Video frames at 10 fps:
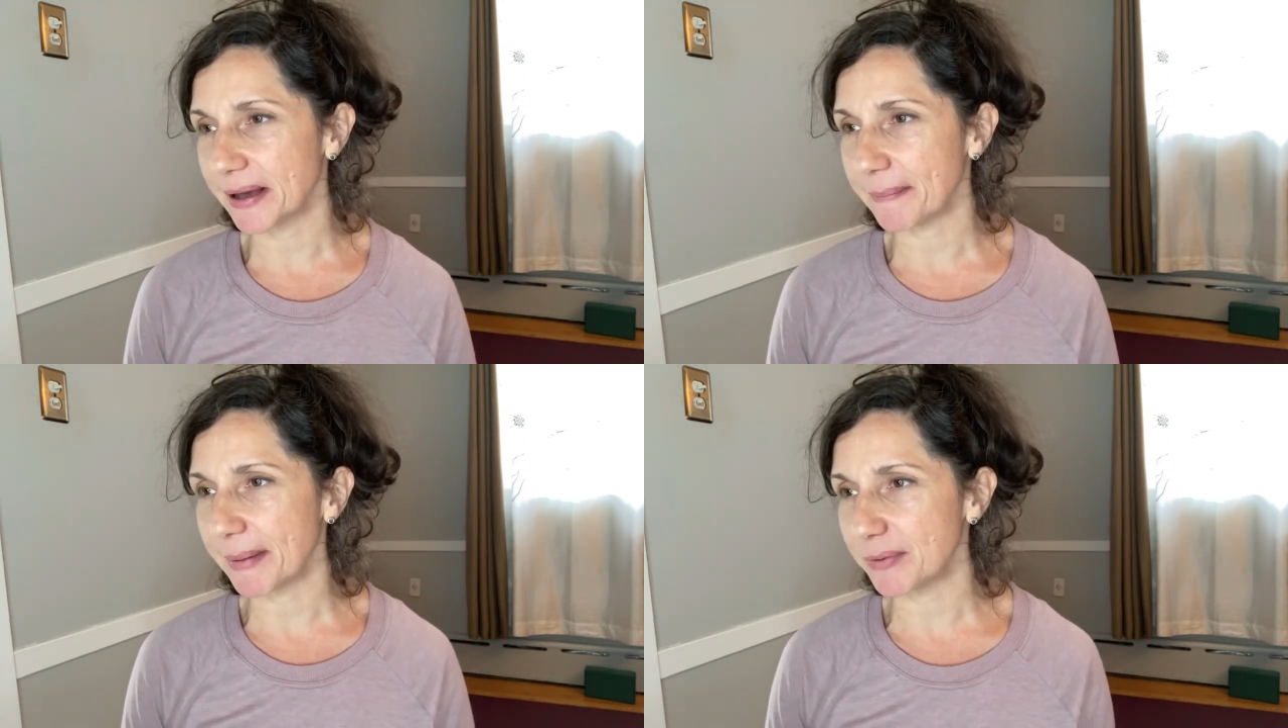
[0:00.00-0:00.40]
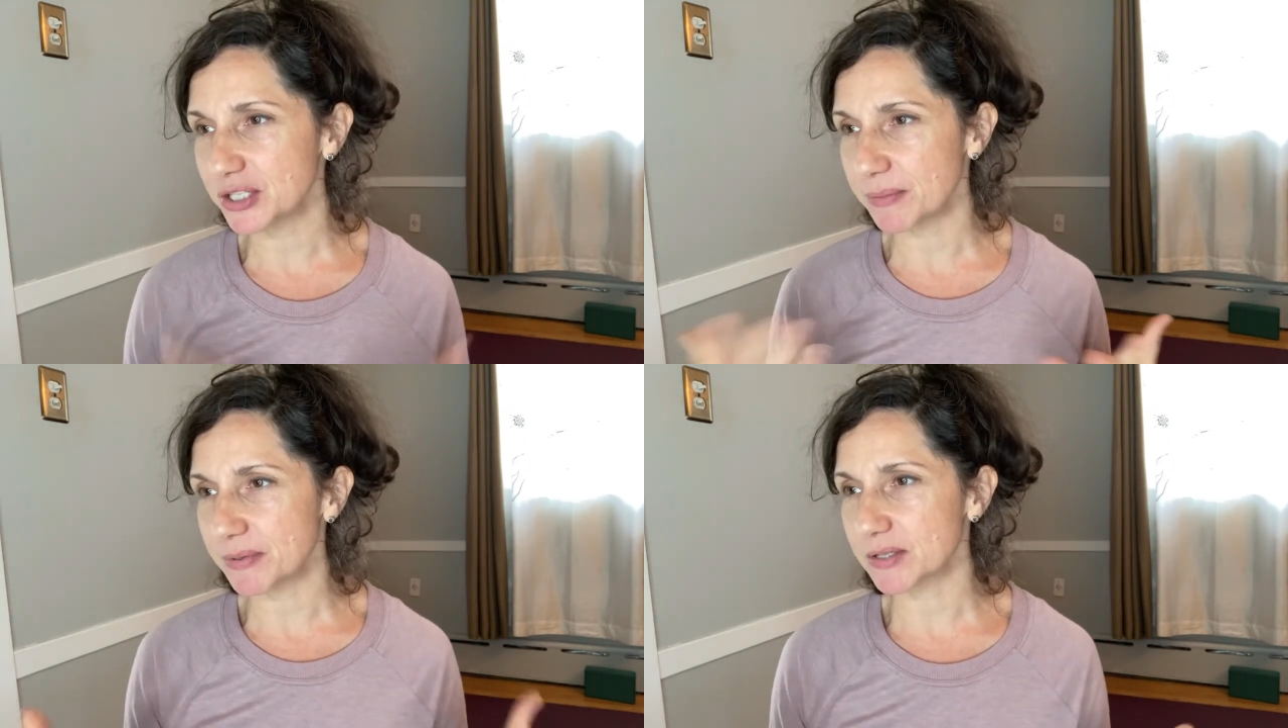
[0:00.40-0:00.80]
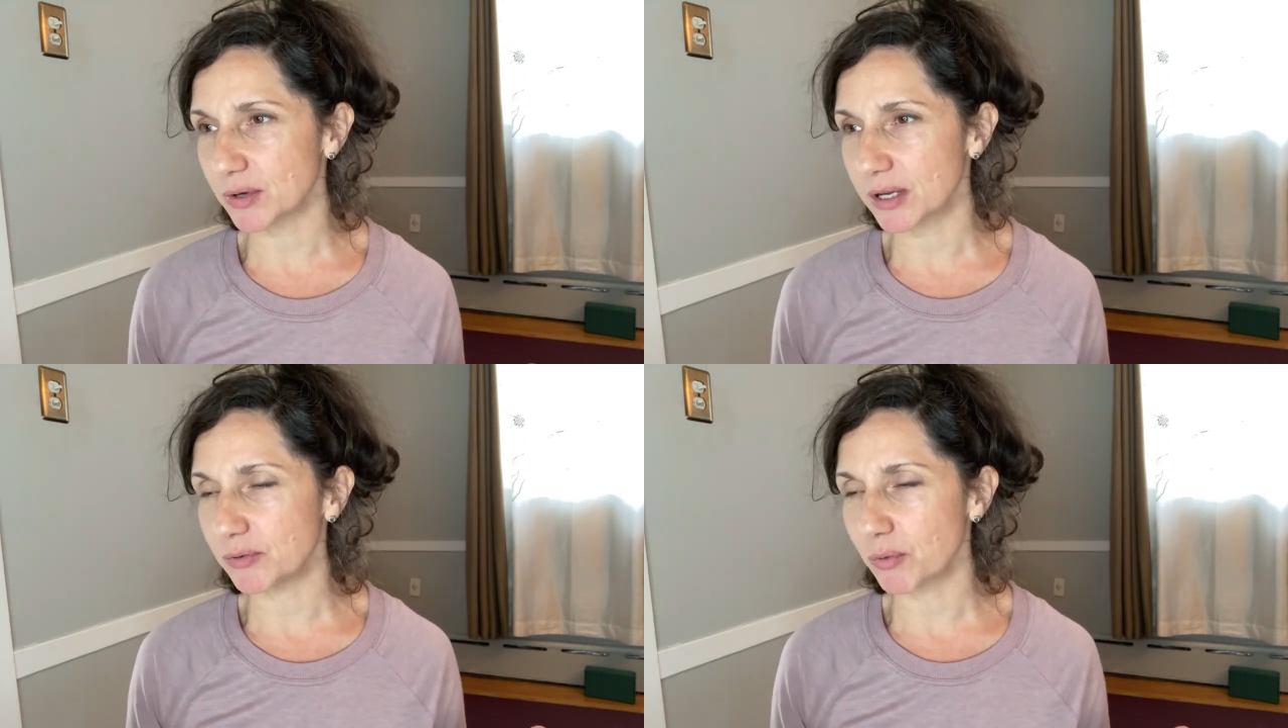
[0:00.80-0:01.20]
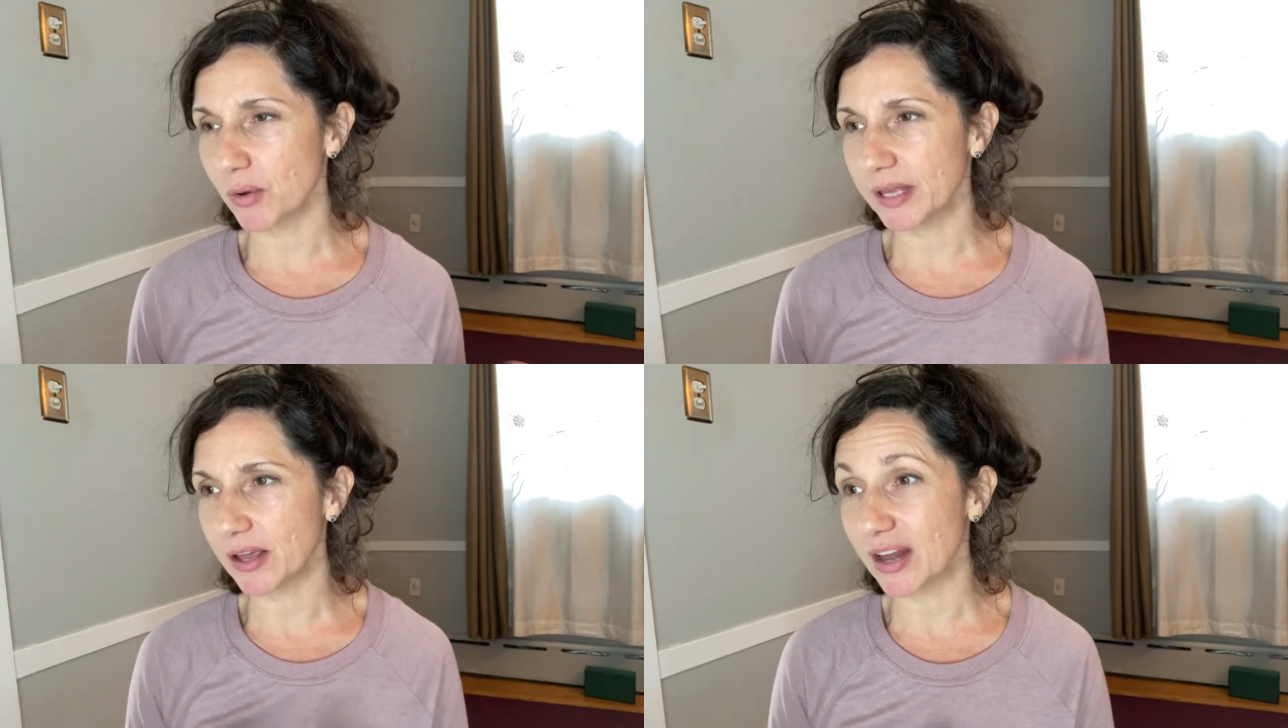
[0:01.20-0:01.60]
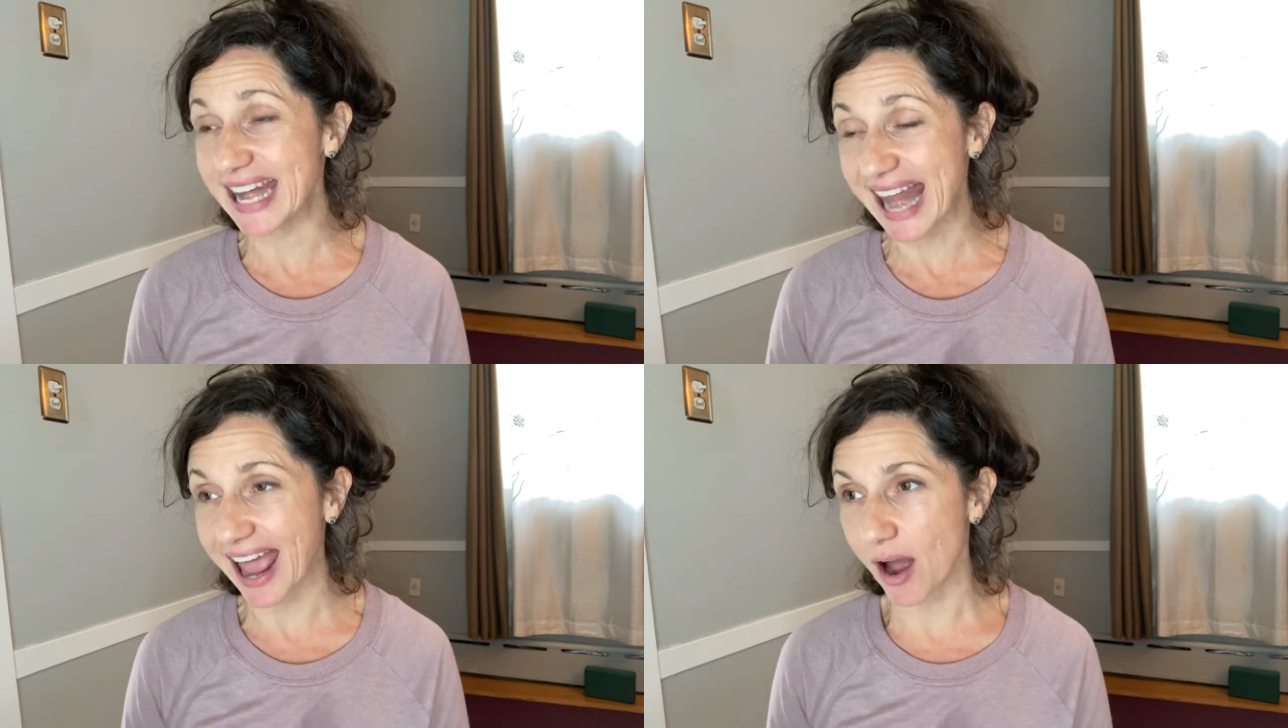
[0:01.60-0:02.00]
membership is enrolling
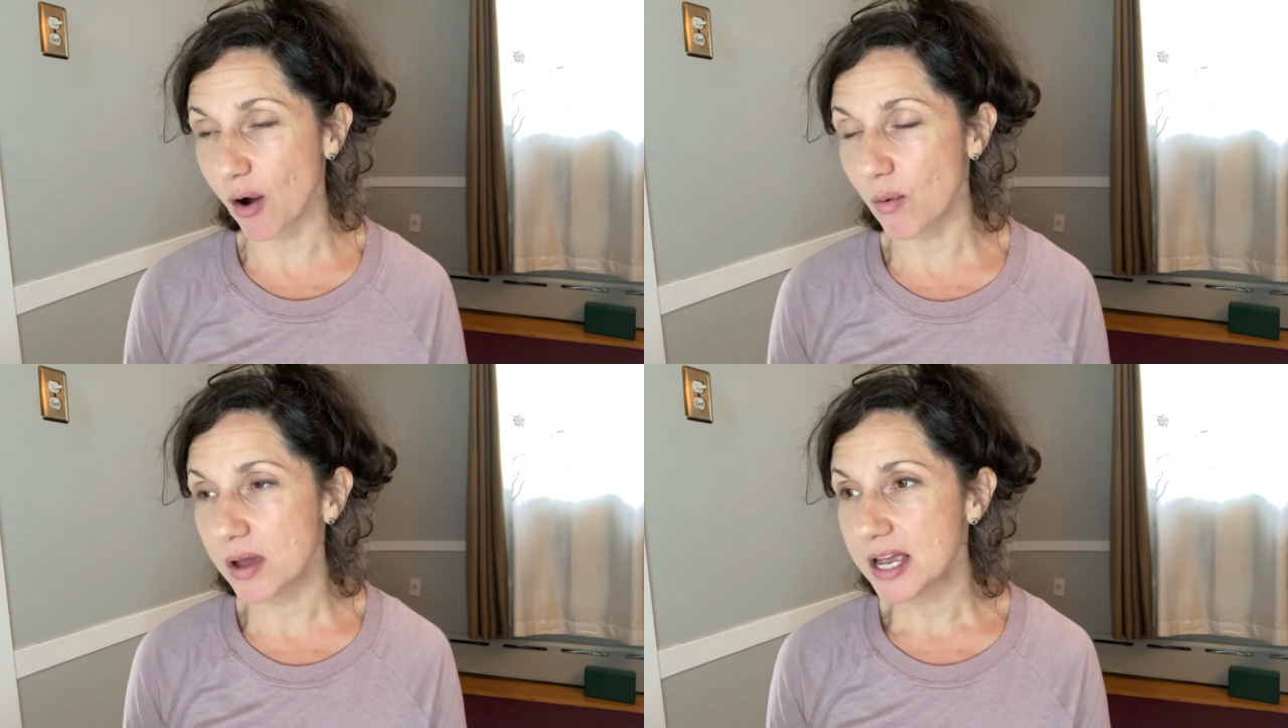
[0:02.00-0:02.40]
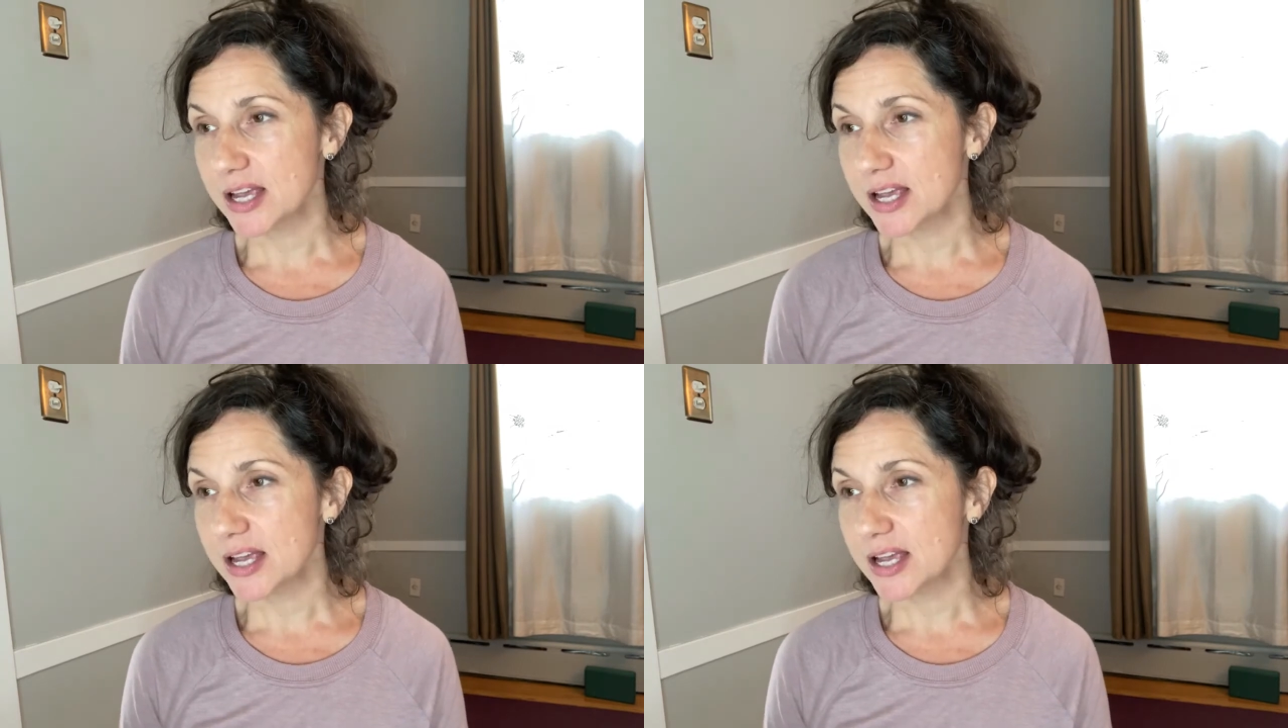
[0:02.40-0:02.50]
now.